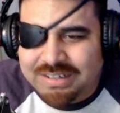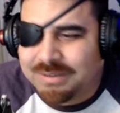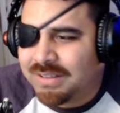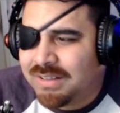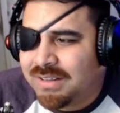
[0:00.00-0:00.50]

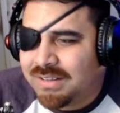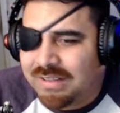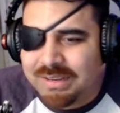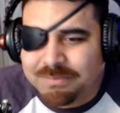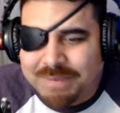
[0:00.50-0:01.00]

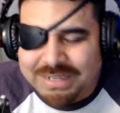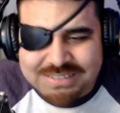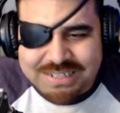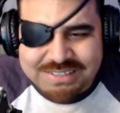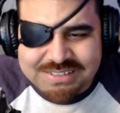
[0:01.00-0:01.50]
like Mike
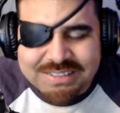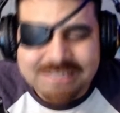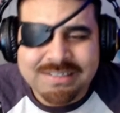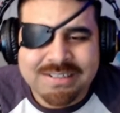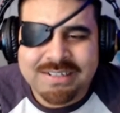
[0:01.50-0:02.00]

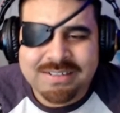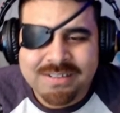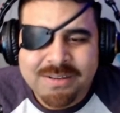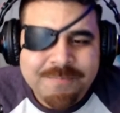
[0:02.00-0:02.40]
Tyson and